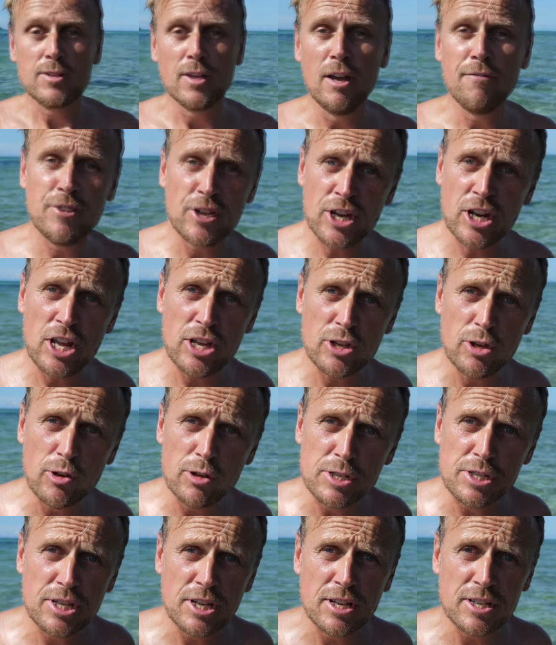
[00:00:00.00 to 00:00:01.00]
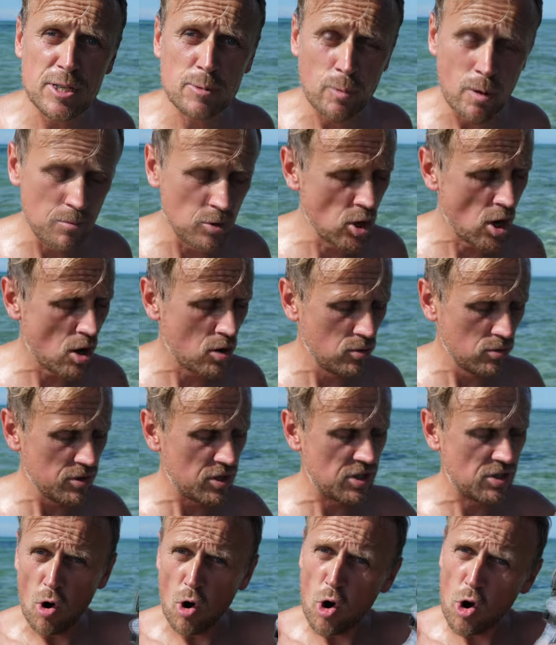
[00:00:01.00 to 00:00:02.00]
So if you're gonna use swim
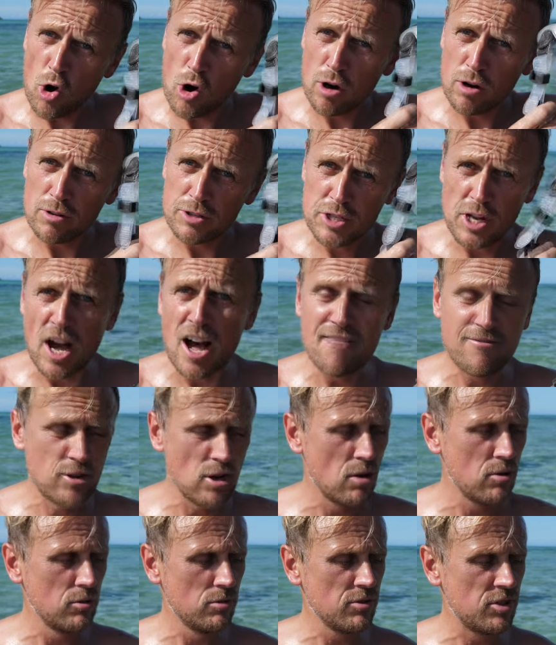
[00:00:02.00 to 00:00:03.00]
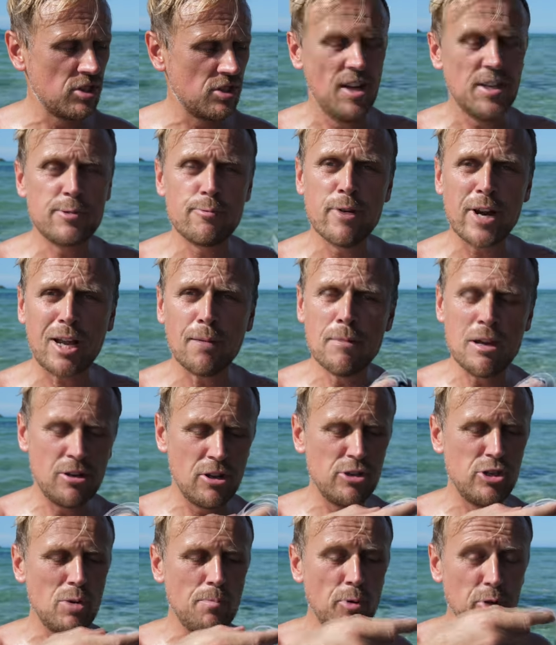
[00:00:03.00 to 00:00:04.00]
goggles or dive goggles, it's
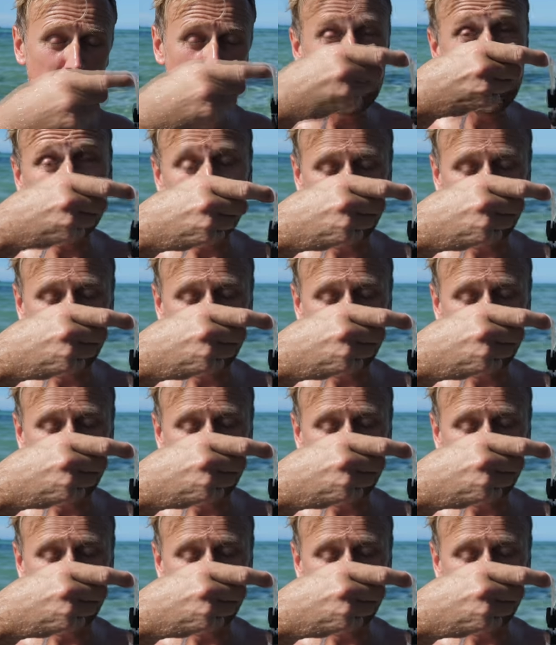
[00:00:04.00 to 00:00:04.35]
recommended you put them